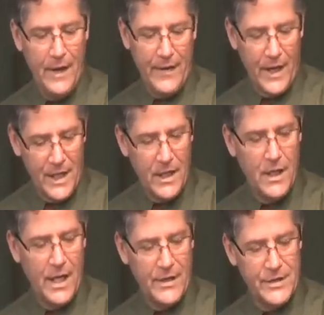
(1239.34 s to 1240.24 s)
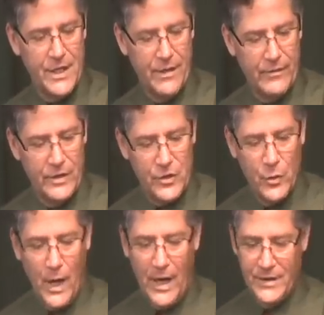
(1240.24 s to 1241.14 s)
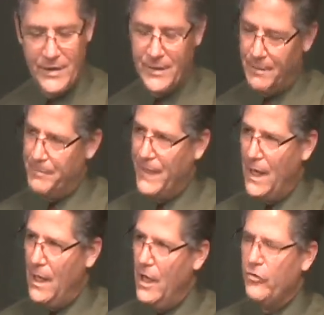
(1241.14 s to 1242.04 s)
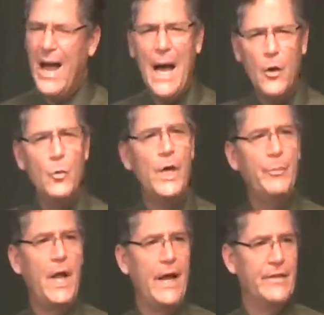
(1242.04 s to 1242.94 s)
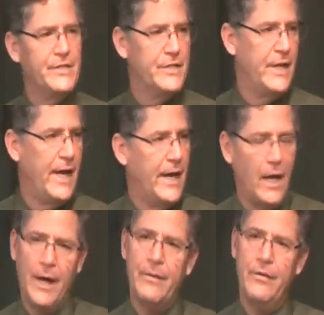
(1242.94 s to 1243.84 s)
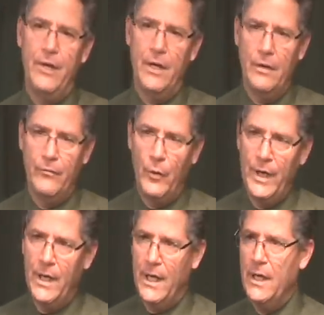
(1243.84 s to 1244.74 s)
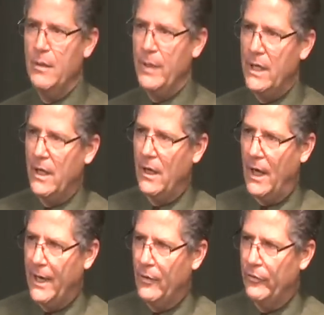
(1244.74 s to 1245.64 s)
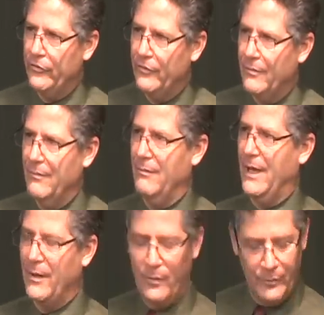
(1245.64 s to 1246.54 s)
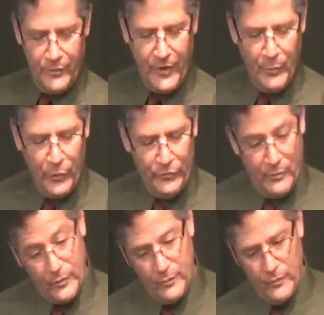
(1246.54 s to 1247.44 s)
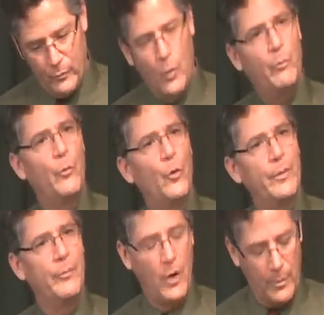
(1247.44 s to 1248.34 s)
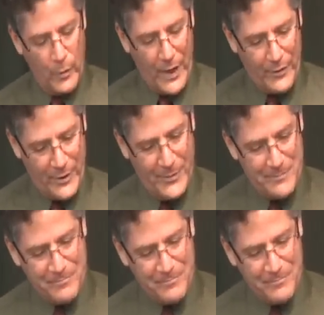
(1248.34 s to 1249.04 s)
that He has given to us. So, how can we apply this today other than avoiding eating meat at idols, idol temples? Won't, be a problem around here.